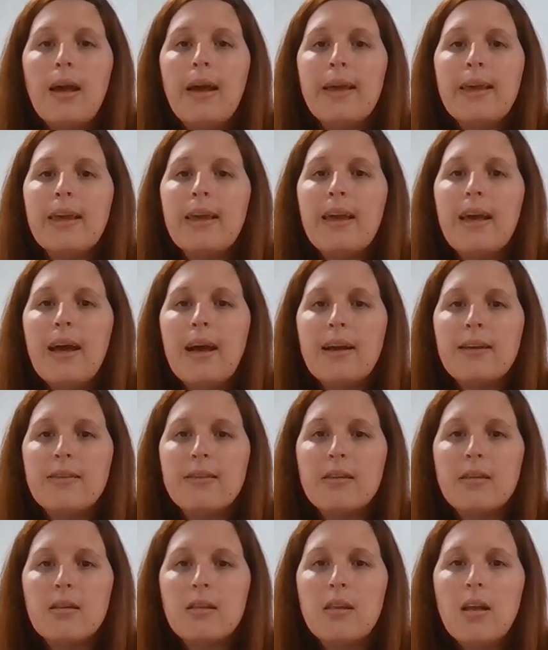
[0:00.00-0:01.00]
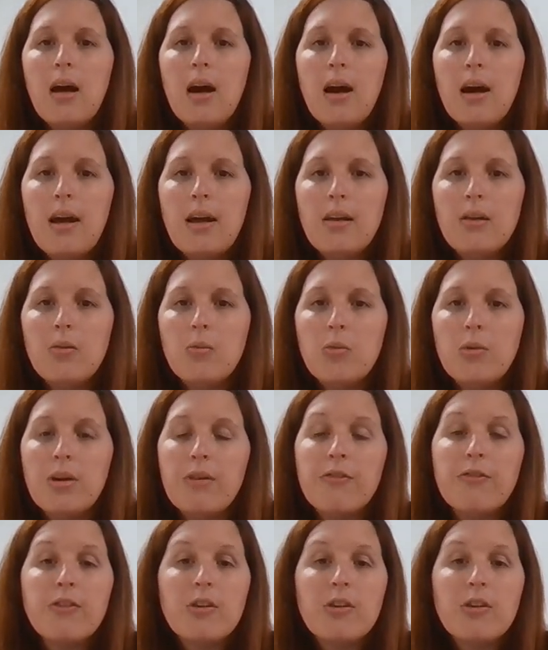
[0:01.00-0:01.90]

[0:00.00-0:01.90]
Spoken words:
I get asked a lot. When it